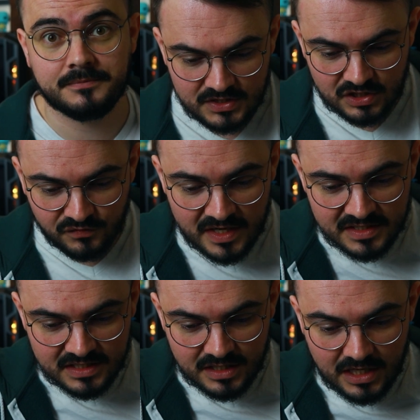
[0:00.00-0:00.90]
So the
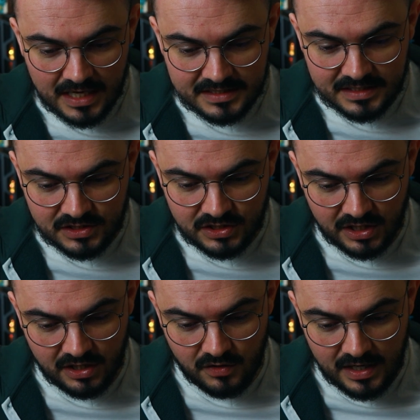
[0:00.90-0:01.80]
first thing you guys need to
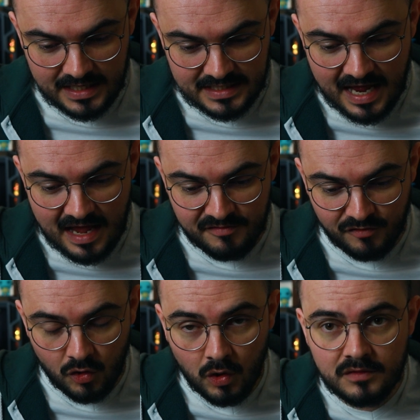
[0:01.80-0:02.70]
do is have
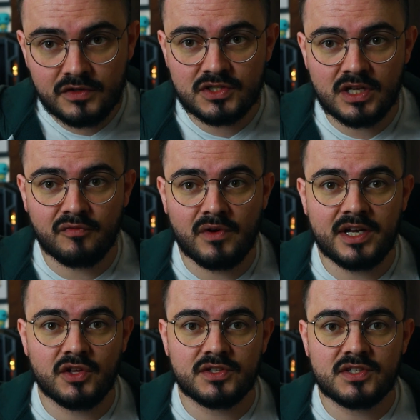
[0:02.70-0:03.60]
all of your stuff
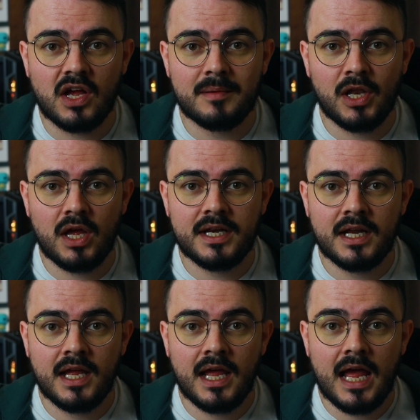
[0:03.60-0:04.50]
ready on the timeline,
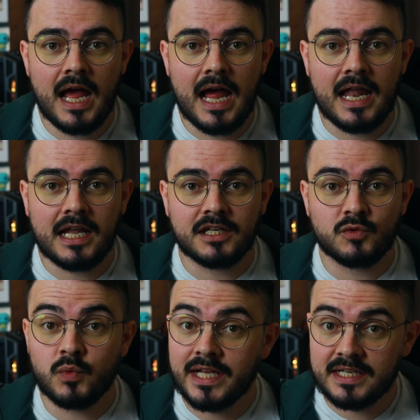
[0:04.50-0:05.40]
and
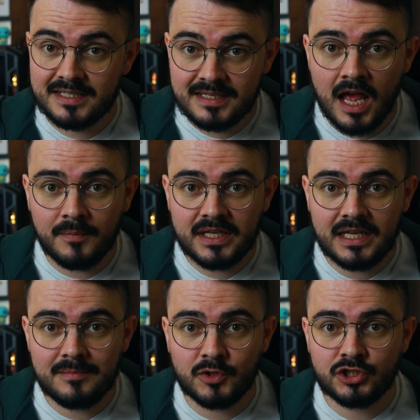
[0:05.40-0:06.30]
we're gonna set up the
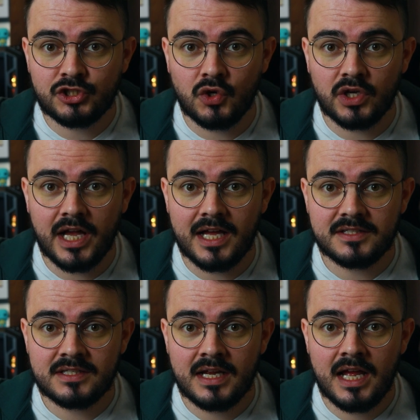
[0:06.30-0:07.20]
keyboard
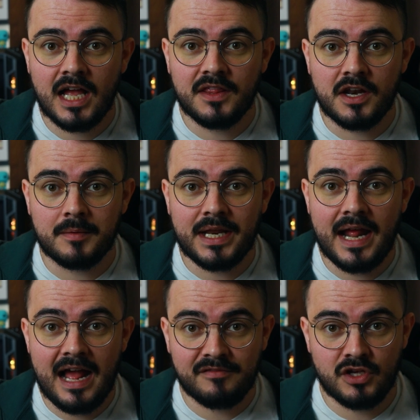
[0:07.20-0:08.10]
shortcuts, and then I'm gonna
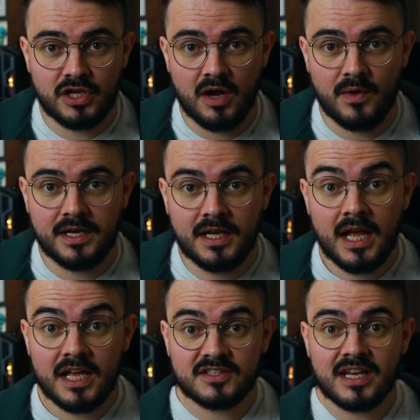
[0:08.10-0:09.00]
have you go in.
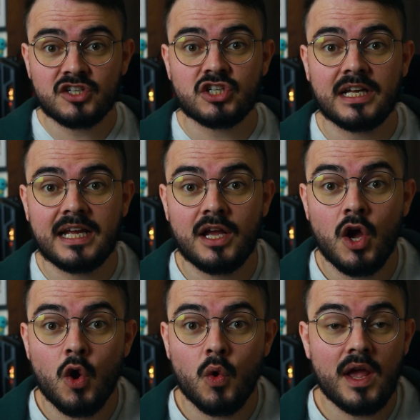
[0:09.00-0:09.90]
Essentially,
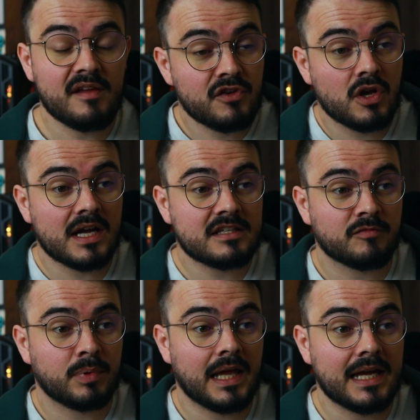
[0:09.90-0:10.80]
if you guys
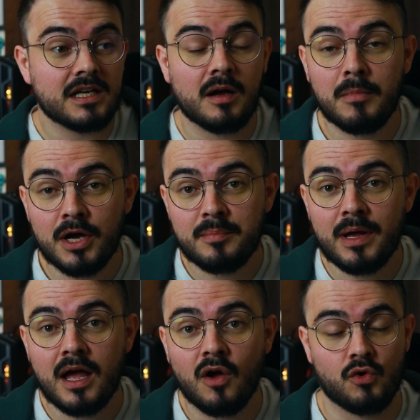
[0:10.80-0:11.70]
have played a
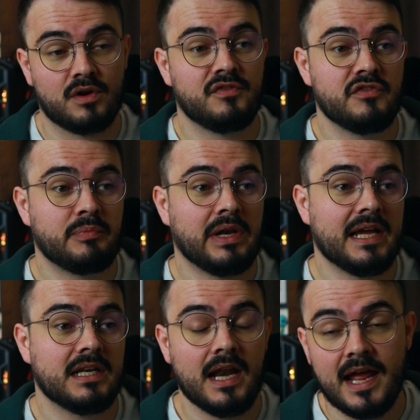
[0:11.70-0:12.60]
MOBA or if you've
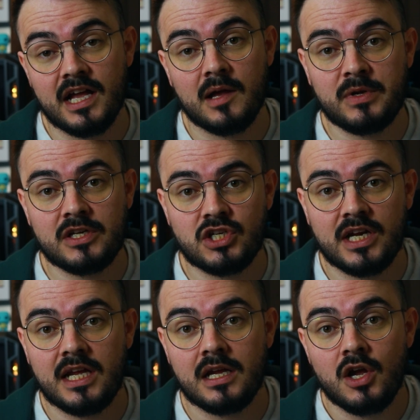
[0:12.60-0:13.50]
played an
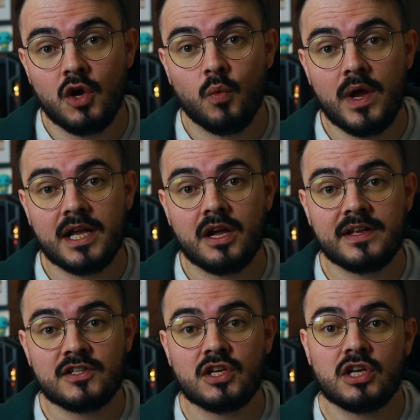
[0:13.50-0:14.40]
ARPG, we're
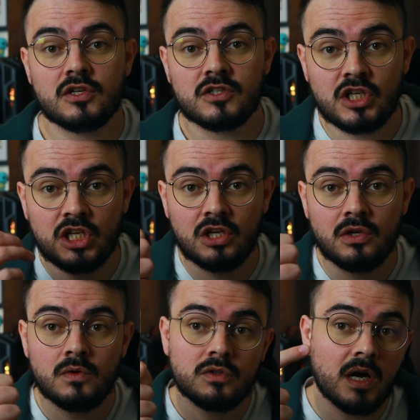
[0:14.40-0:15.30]
going to use
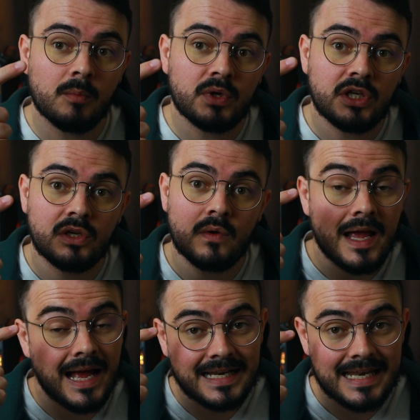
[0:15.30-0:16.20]
Q, W,
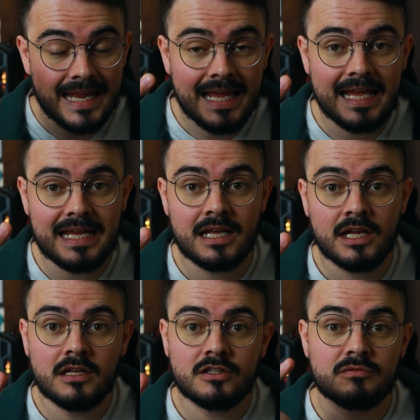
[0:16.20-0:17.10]
and E
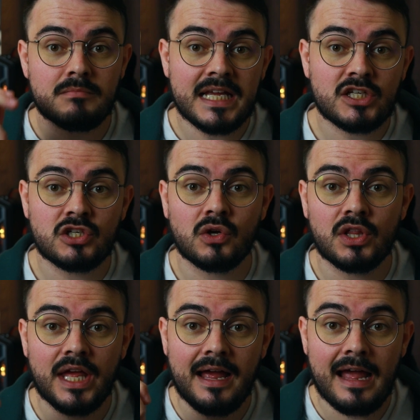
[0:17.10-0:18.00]
to make sure
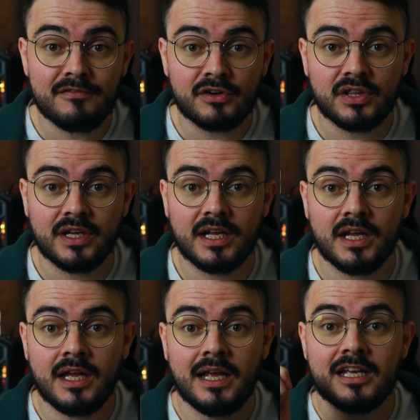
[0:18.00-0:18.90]
that
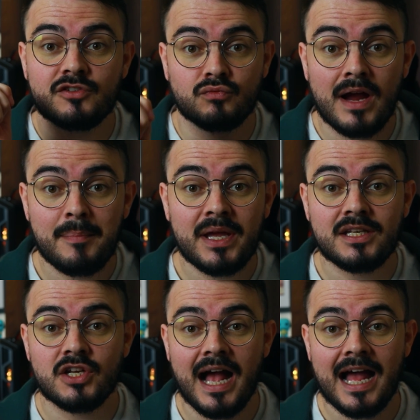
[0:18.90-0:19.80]
everything is
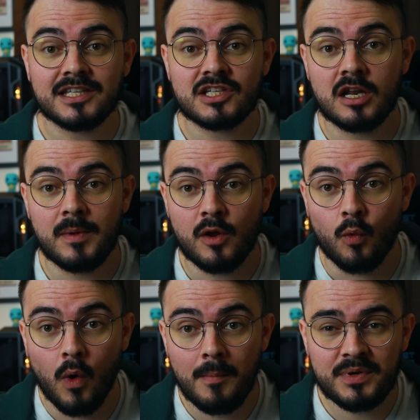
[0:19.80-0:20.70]
rapid. Your hand's gonna be
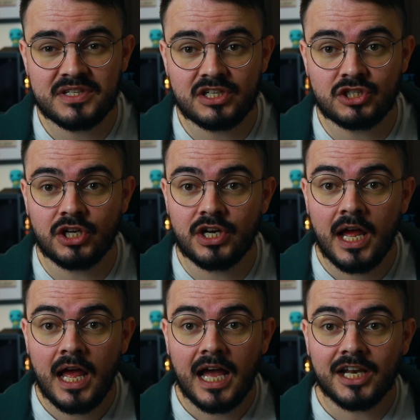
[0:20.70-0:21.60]
in one position
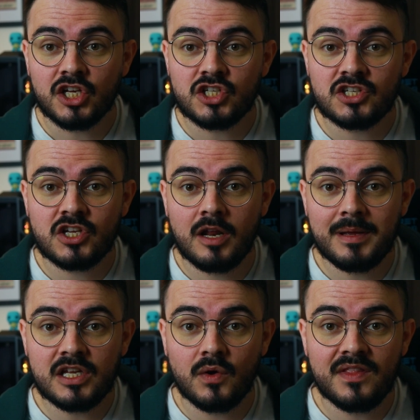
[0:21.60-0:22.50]
and you're just gonna
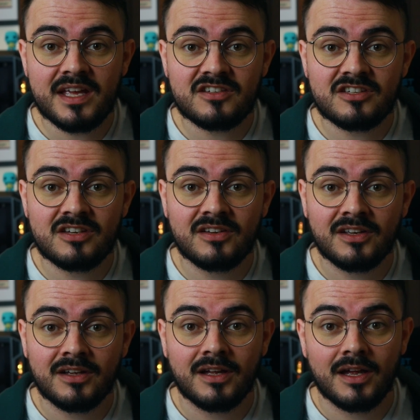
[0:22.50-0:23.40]
be doing this.
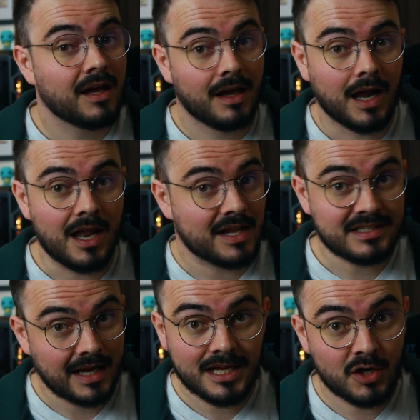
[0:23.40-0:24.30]
And that's
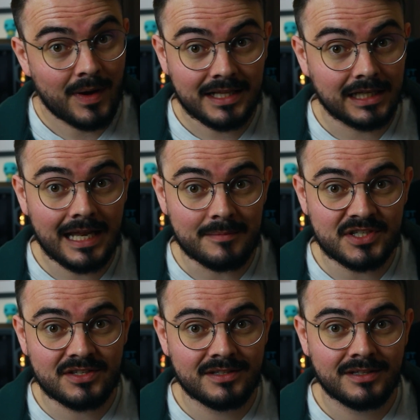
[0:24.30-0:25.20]
how you're gonna edit the
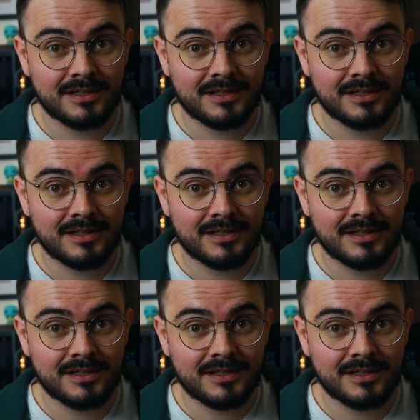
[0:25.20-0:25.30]
clips.